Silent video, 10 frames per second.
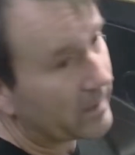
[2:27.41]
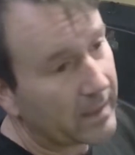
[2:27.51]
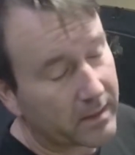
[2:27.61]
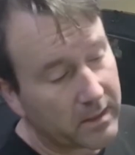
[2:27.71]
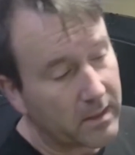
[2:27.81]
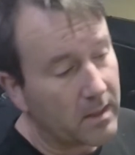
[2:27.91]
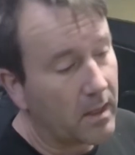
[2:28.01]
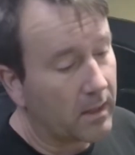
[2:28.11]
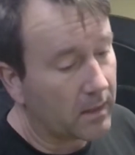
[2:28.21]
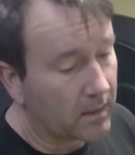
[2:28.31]
and back.
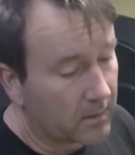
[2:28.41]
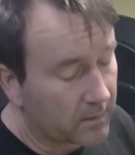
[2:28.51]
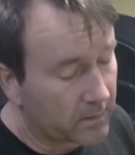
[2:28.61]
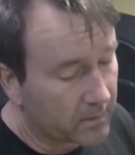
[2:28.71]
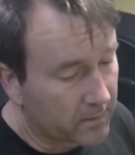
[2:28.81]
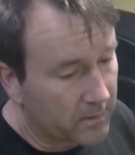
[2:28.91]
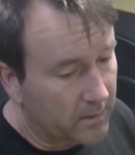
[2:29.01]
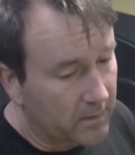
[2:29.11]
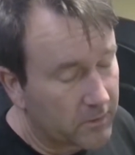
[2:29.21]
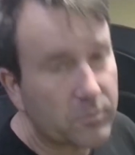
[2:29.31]
And
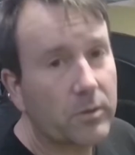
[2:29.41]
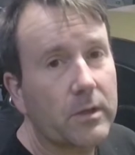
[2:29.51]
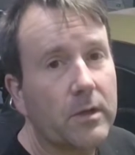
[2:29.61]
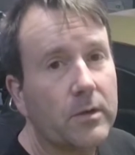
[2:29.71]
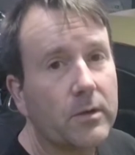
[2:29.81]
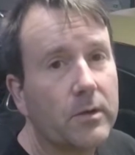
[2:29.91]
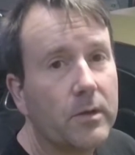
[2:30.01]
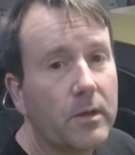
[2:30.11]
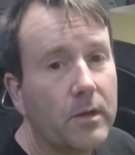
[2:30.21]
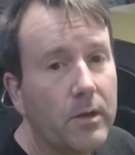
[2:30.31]
he's really
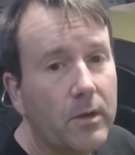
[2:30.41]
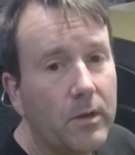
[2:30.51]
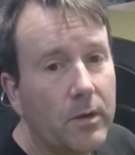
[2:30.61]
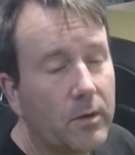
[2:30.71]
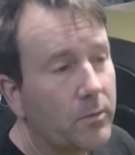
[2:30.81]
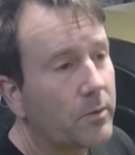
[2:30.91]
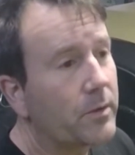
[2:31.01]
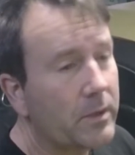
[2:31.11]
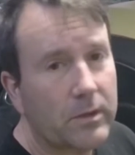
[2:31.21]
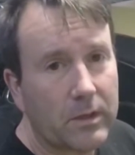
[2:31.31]

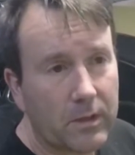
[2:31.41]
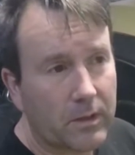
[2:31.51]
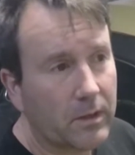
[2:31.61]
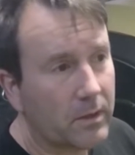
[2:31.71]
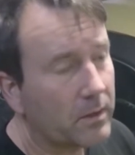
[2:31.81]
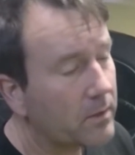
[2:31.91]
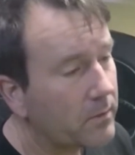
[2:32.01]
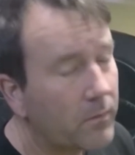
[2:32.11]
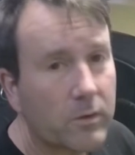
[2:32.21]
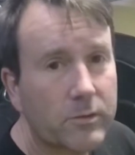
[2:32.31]
into
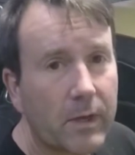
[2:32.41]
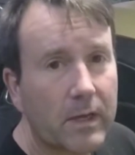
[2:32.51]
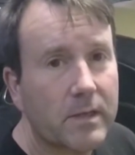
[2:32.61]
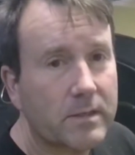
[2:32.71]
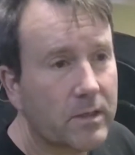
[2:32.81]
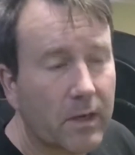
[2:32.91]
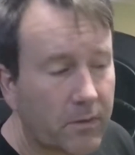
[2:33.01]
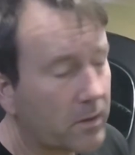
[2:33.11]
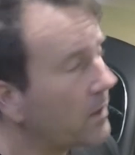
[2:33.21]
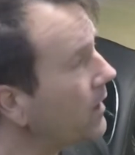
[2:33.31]
Volkswagens
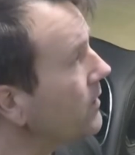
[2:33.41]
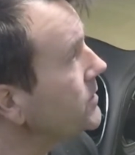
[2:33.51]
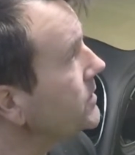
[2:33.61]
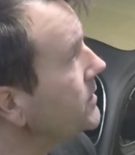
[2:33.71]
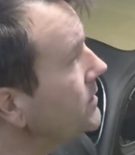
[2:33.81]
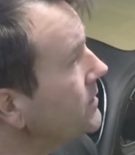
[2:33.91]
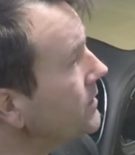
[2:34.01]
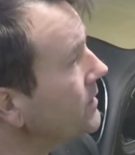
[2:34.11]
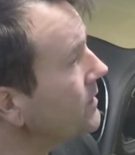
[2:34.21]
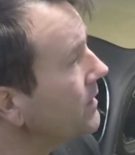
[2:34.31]
and other cars,
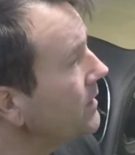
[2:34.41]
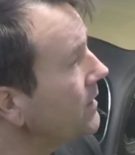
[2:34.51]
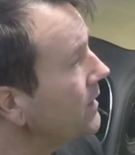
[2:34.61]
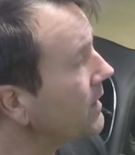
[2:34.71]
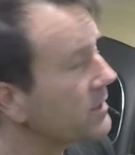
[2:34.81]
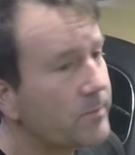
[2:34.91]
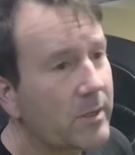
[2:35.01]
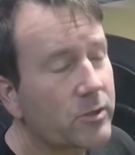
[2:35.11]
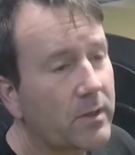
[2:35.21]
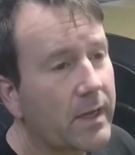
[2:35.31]
and kind of
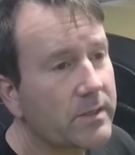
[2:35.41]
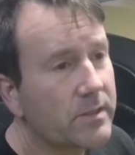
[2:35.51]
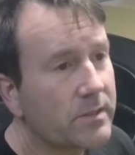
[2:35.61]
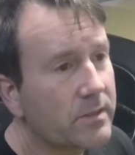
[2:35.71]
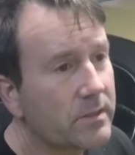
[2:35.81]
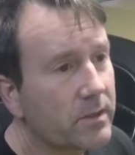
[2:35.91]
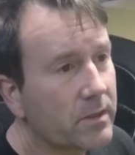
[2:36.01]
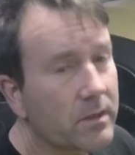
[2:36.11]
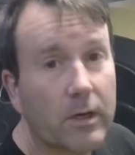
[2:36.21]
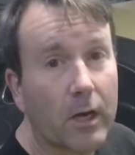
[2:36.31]
specializes in
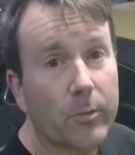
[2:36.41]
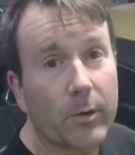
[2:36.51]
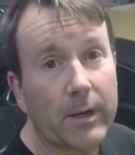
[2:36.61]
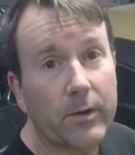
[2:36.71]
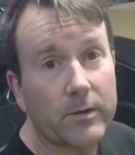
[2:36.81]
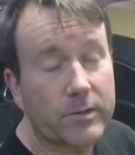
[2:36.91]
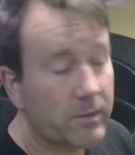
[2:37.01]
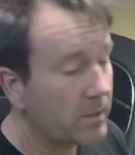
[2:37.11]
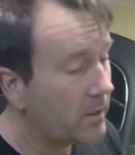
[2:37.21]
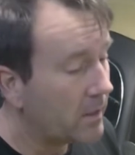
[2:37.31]

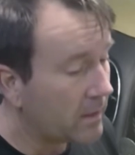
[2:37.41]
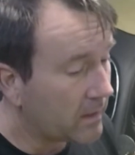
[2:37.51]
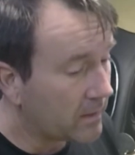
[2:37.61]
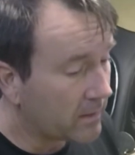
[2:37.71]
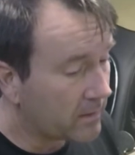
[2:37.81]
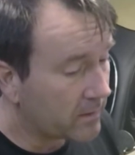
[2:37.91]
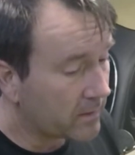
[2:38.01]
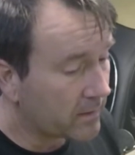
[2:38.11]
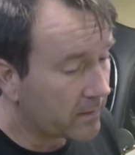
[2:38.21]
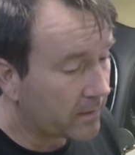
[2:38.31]
carburetors. And
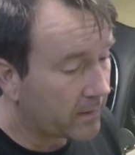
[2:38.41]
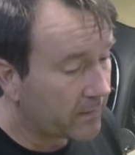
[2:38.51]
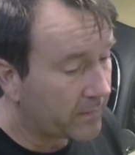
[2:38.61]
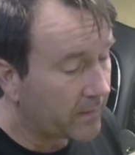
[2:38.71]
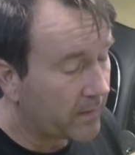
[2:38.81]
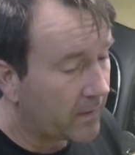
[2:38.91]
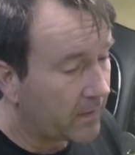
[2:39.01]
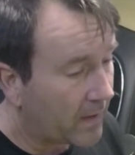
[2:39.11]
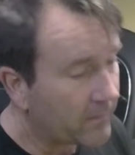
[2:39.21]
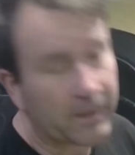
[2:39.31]

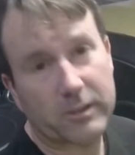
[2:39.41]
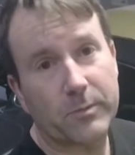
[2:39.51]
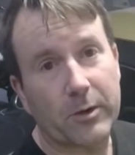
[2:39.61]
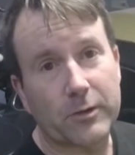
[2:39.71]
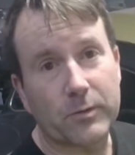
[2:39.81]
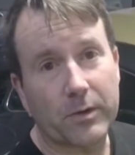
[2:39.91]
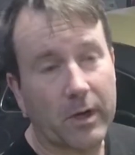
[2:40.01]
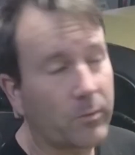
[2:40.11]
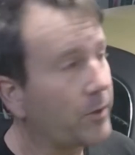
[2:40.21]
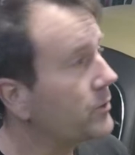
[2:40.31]
I've got experience
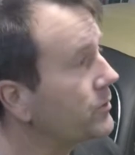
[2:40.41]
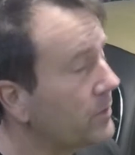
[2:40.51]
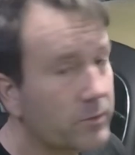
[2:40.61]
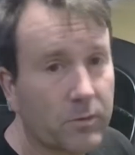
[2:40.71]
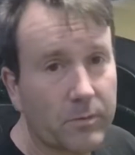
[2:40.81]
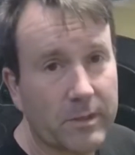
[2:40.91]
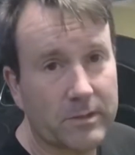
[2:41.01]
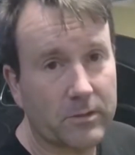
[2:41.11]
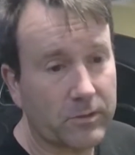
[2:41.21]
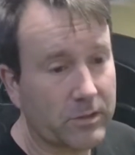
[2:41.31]
with carburetors too. That's what we
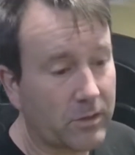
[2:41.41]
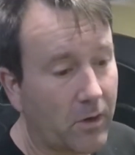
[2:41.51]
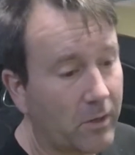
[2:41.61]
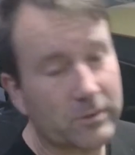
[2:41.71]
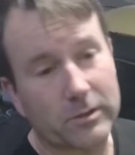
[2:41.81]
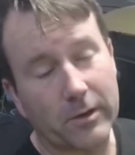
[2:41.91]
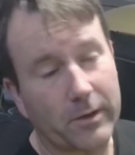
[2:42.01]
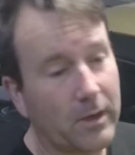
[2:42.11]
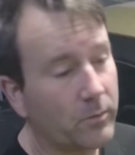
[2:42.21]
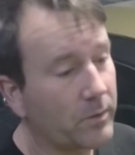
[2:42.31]
basically all
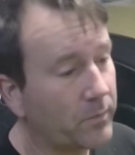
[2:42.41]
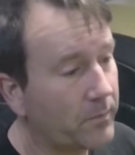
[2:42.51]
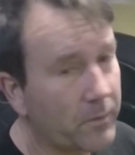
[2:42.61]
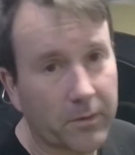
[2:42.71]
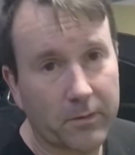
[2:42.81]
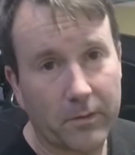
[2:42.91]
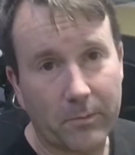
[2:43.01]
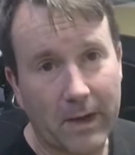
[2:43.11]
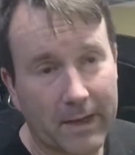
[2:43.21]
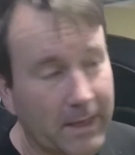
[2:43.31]
started out with if
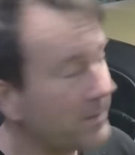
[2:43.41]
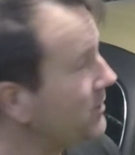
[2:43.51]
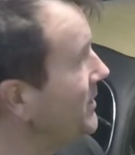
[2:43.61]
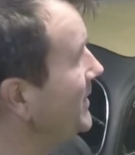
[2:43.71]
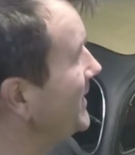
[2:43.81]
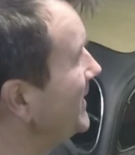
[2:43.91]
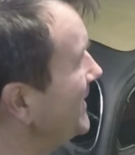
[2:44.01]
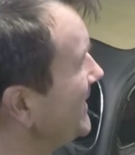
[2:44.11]
you're my age.